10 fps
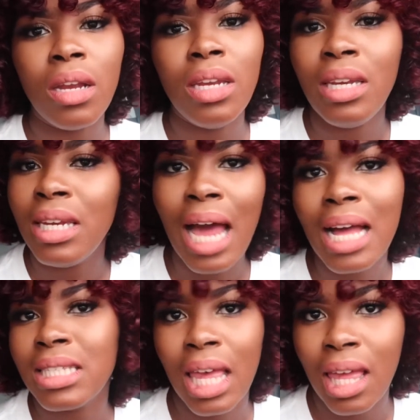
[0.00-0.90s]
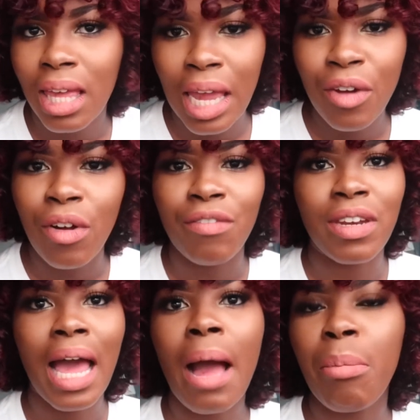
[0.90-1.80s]
not taken care of,
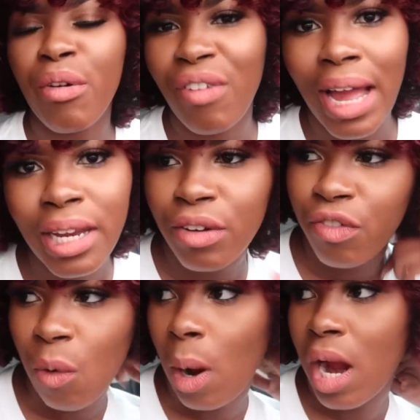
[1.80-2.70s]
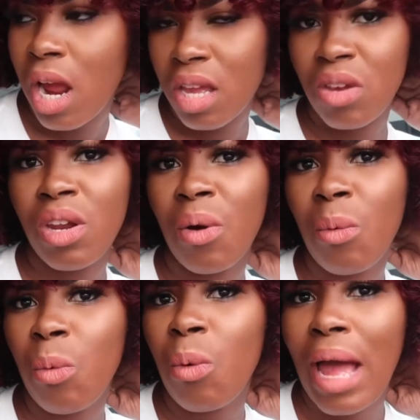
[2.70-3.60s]
not provided for. You
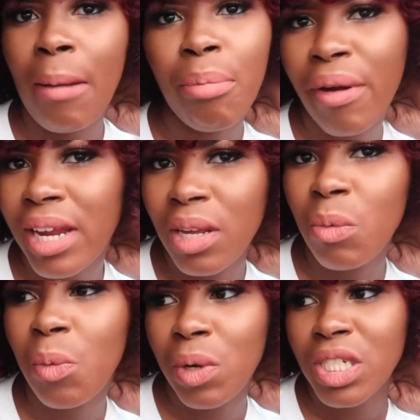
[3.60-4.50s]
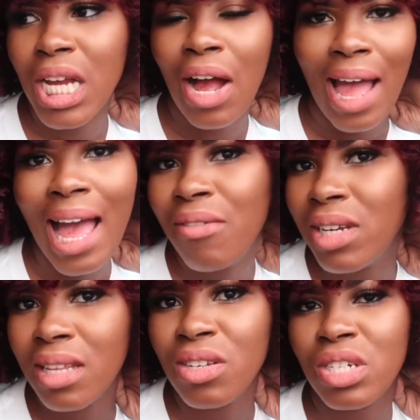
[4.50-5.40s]
know, I'm pregnant with one child, have
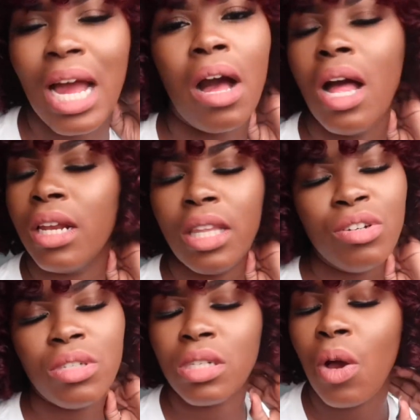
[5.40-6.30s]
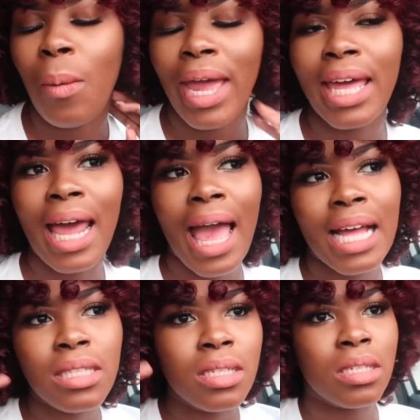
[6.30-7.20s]
another child, there's no way. And I
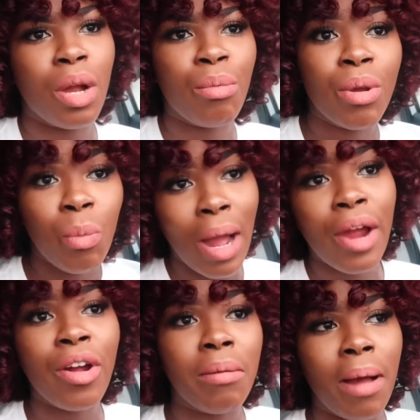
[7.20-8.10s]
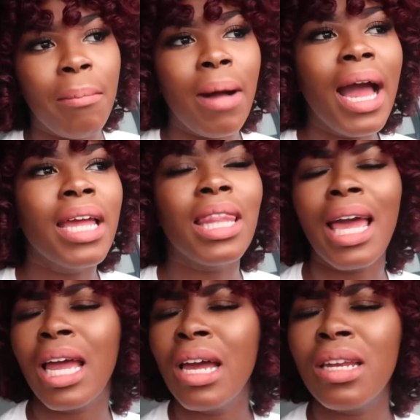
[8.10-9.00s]
had to start rewiring my mind,
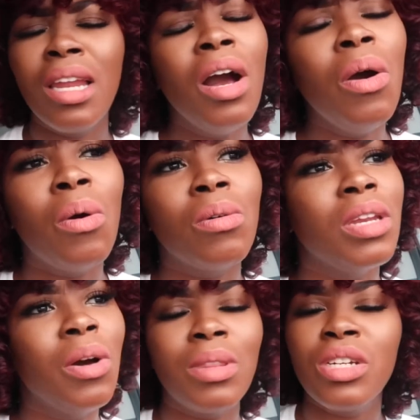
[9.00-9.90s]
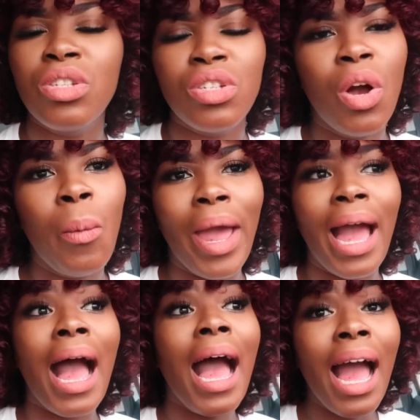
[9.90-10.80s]
like, no, there's no
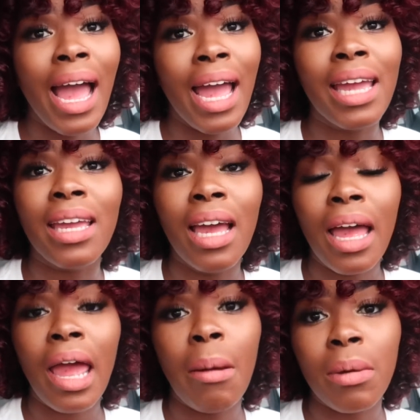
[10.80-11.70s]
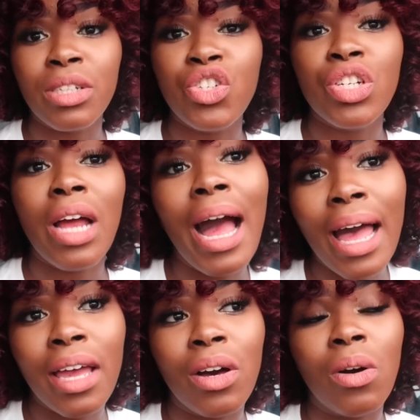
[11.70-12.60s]
way. I am a
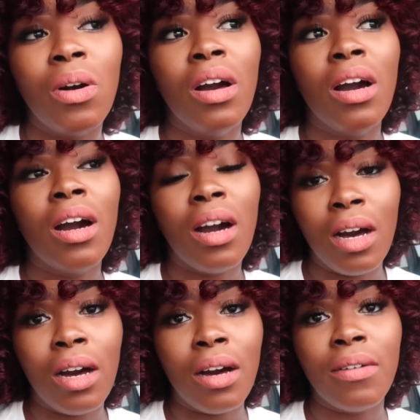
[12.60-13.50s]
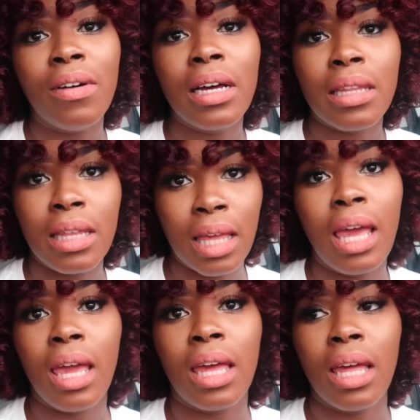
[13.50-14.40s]
child of the
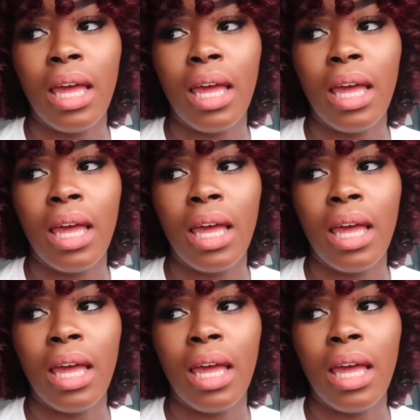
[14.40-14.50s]
King,